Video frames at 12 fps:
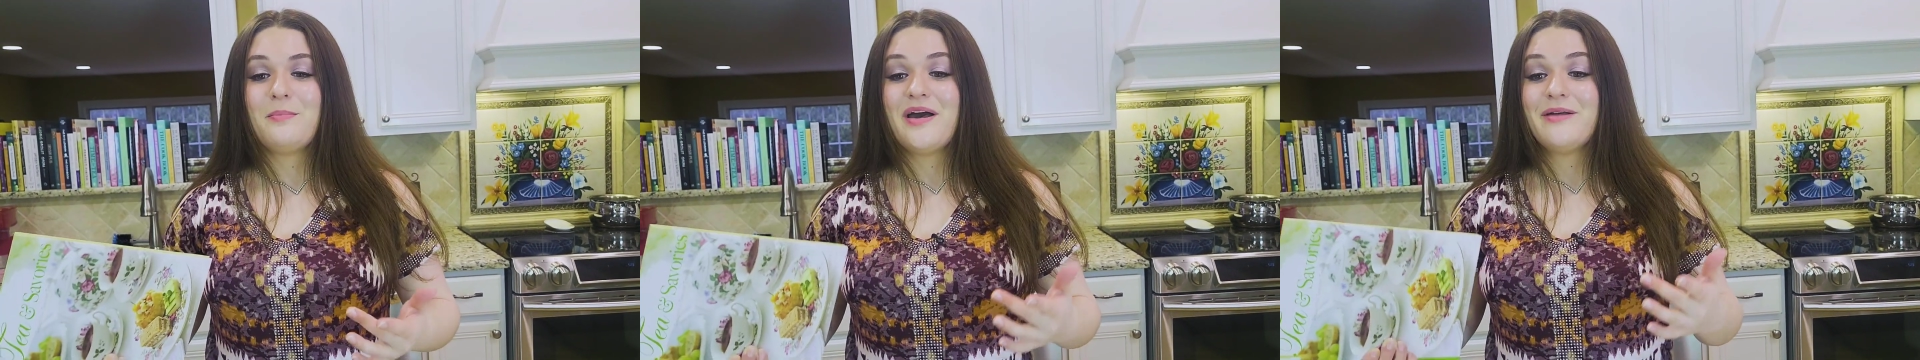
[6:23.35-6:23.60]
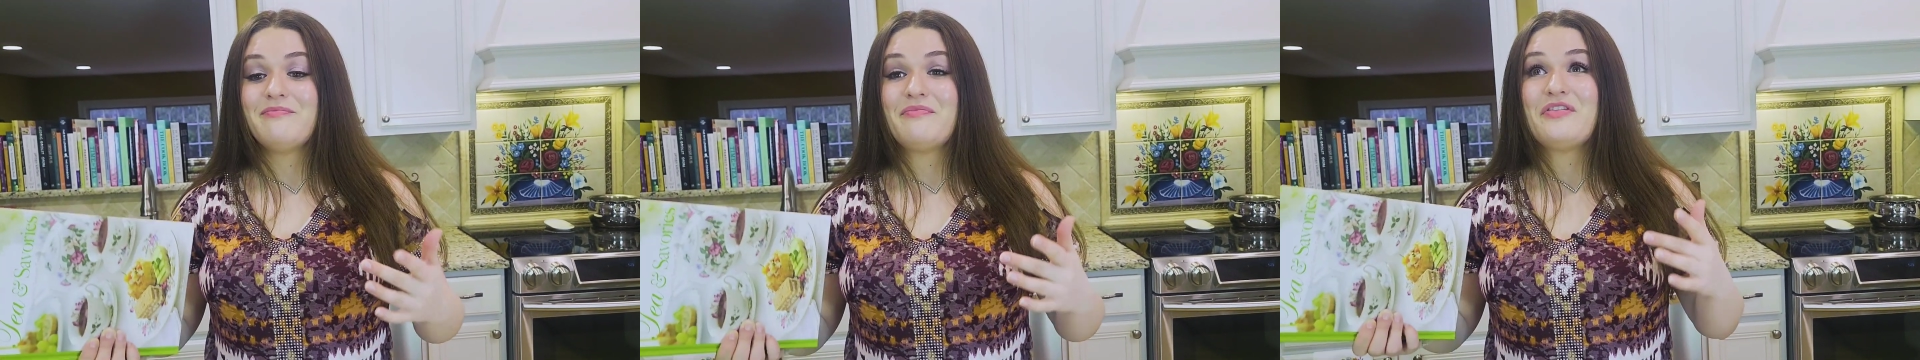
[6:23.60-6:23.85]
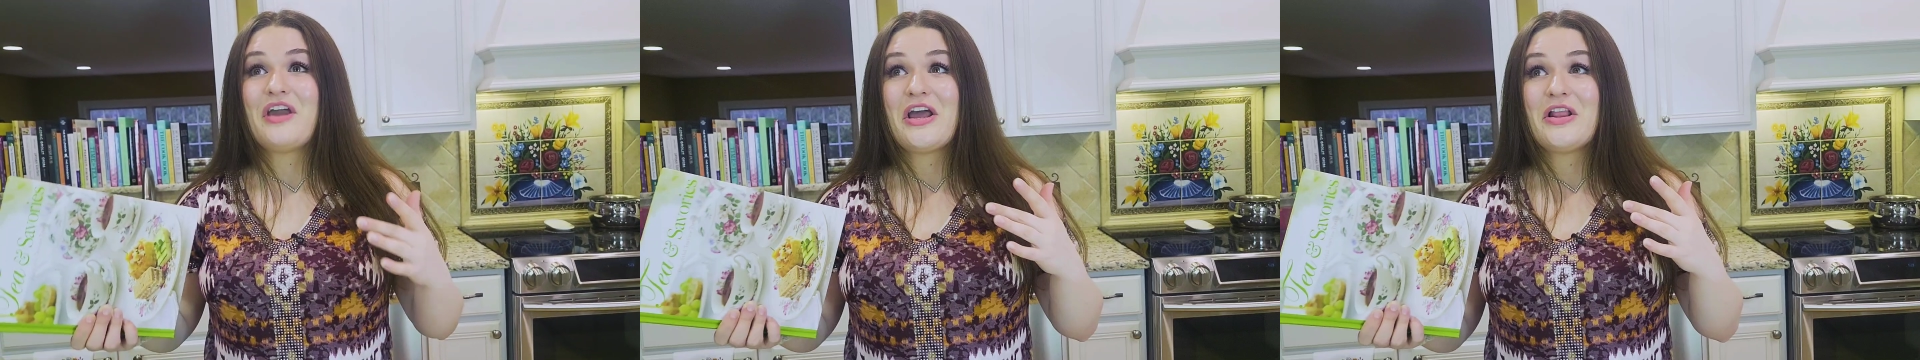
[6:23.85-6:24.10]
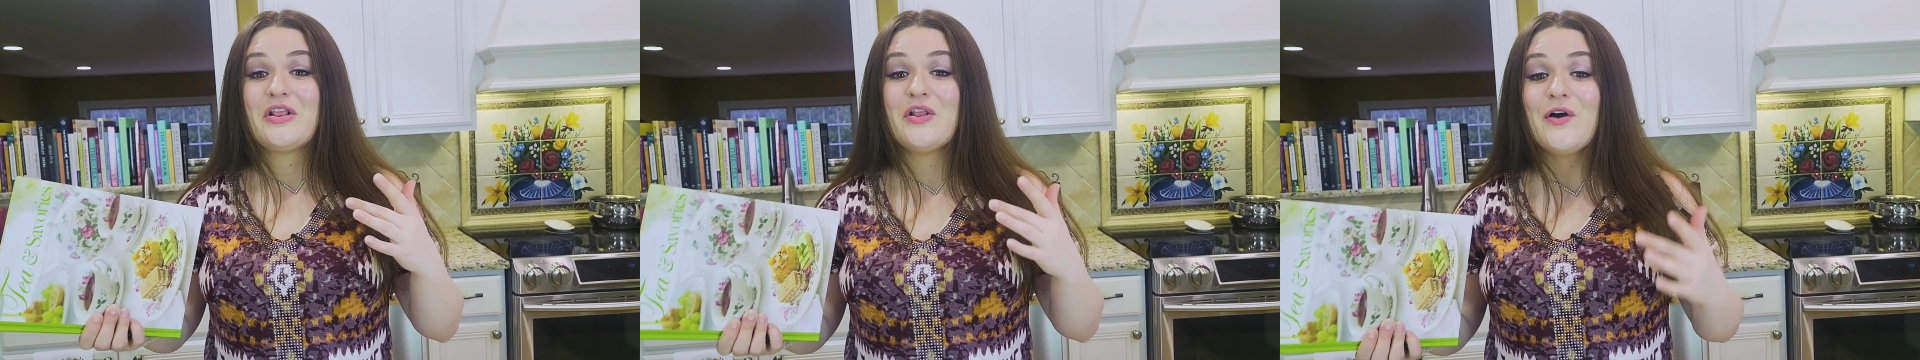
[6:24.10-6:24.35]
but they
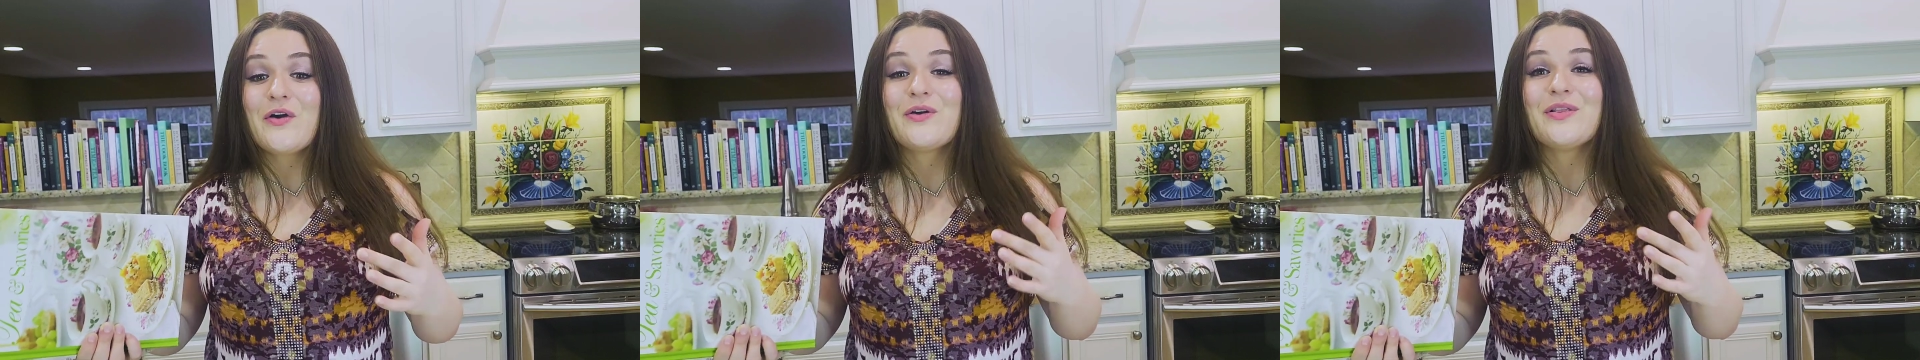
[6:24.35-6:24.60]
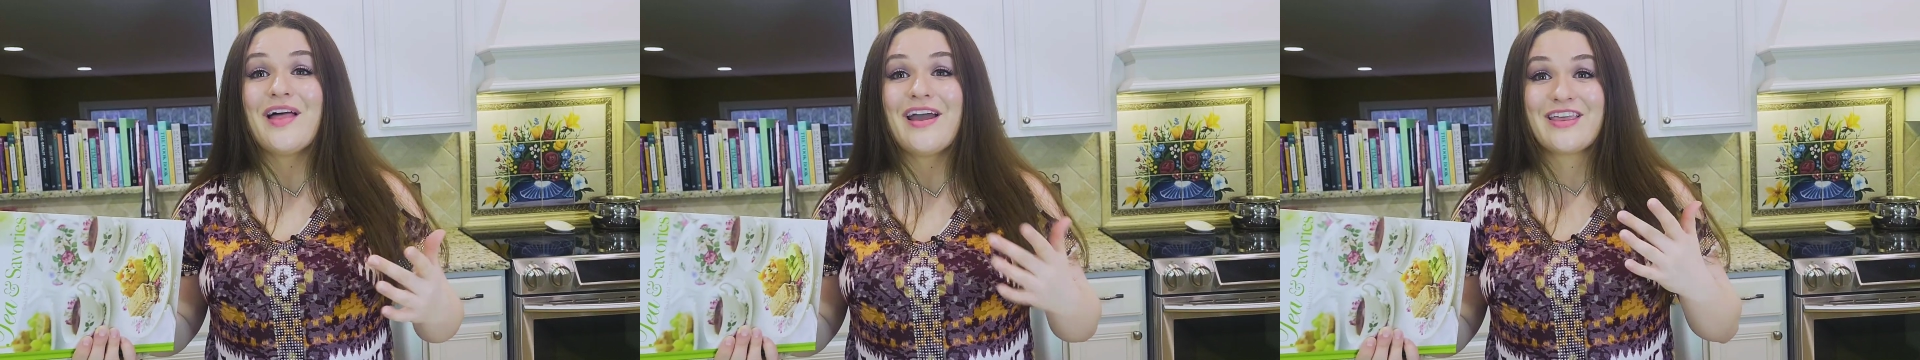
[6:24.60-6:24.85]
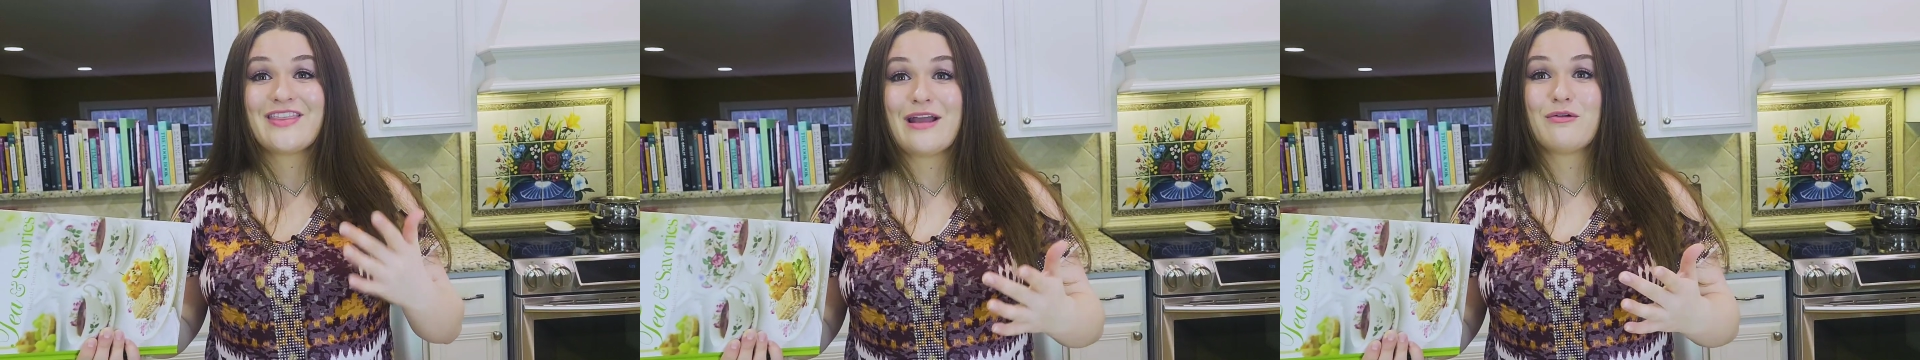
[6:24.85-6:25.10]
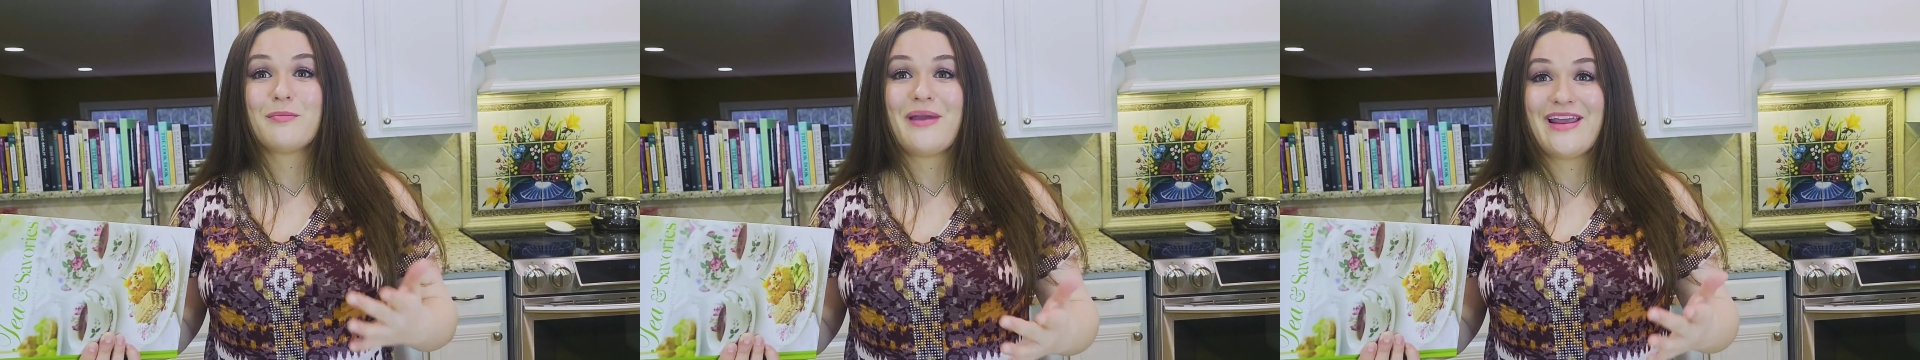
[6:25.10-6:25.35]
look like they
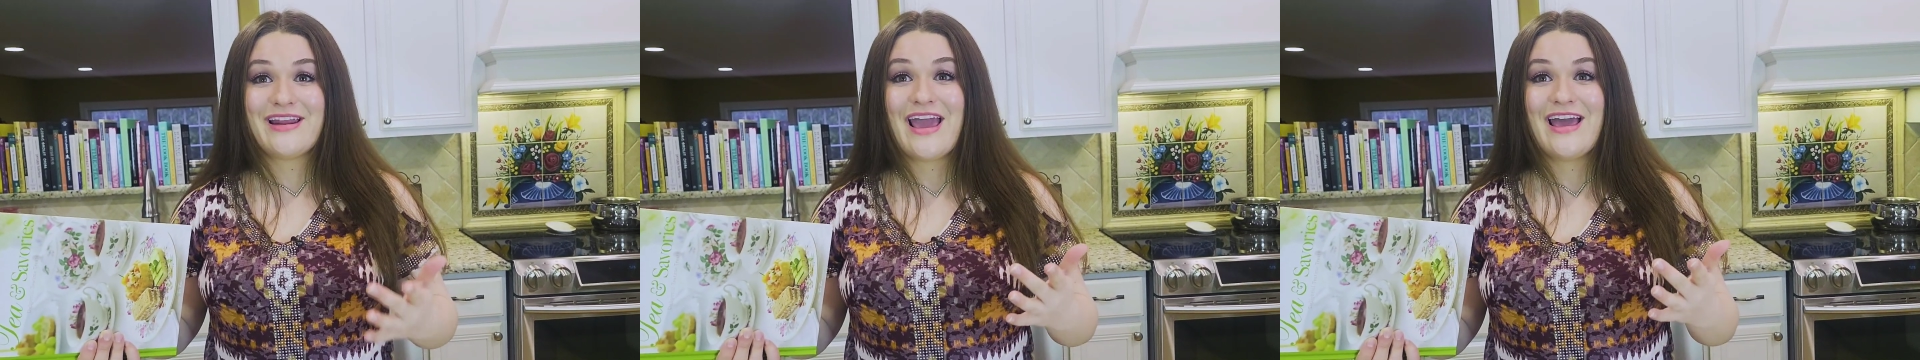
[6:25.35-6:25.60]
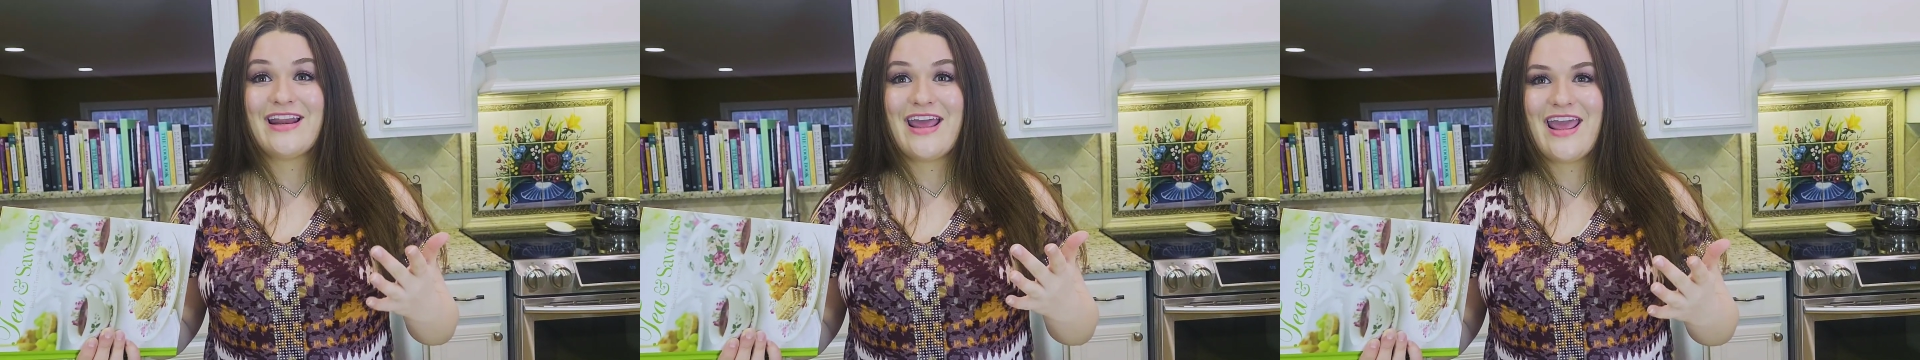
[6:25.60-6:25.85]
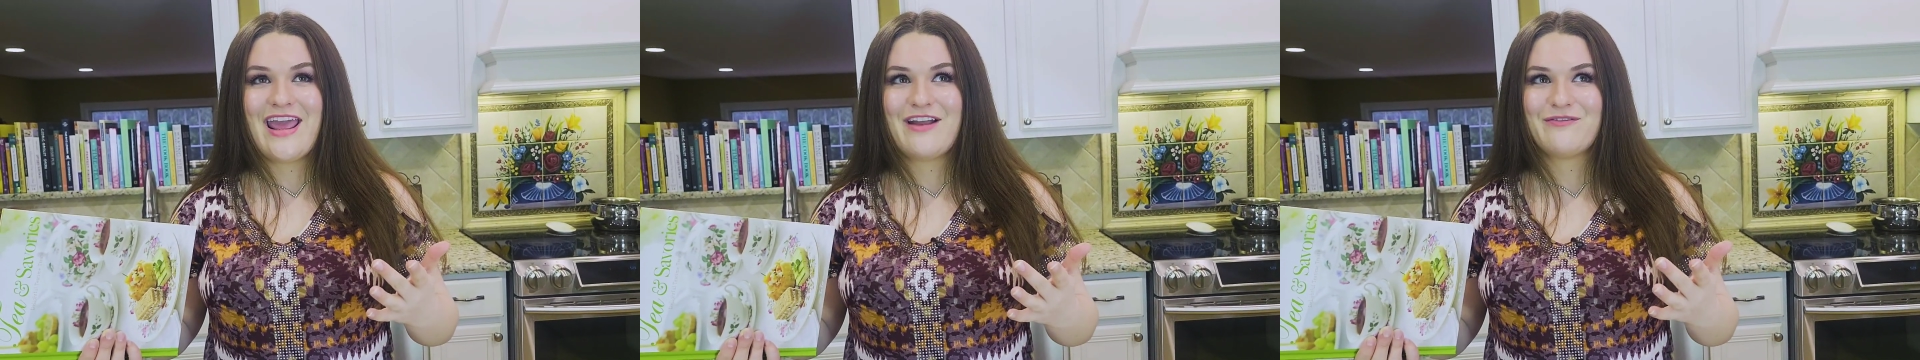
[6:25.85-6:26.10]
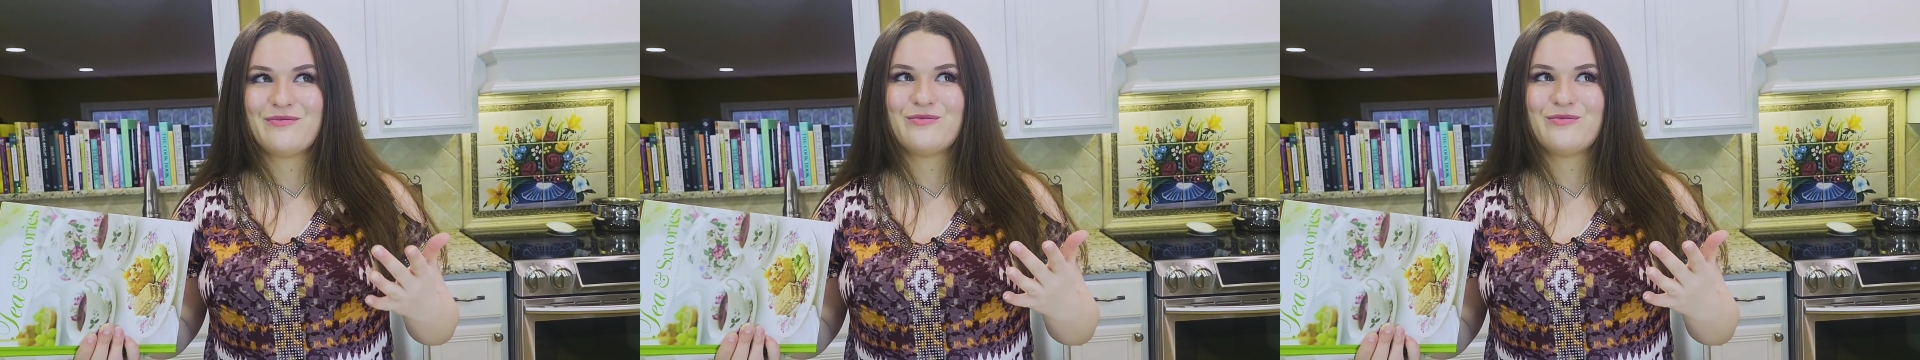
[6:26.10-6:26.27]
were made at a